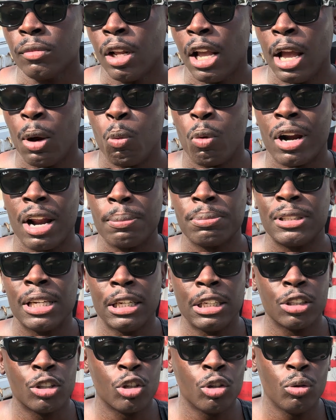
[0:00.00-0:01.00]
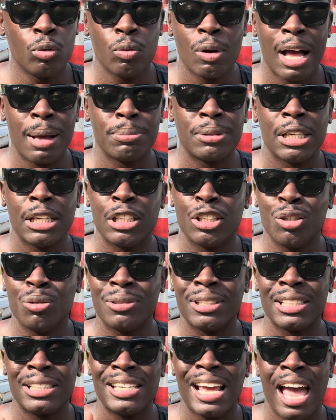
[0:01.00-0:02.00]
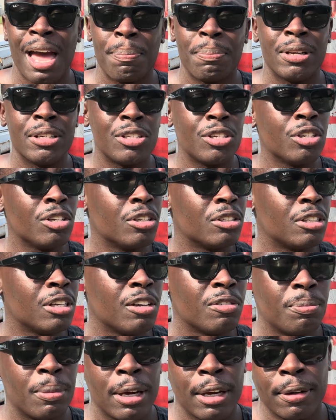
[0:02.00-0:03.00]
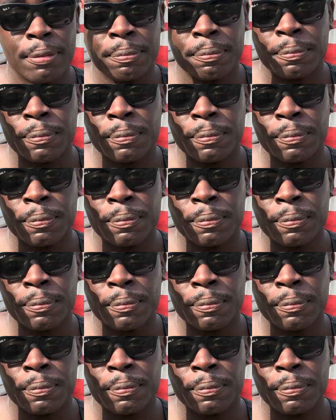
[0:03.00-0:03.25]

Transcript: And what I'm telling you to tap into yourself, man.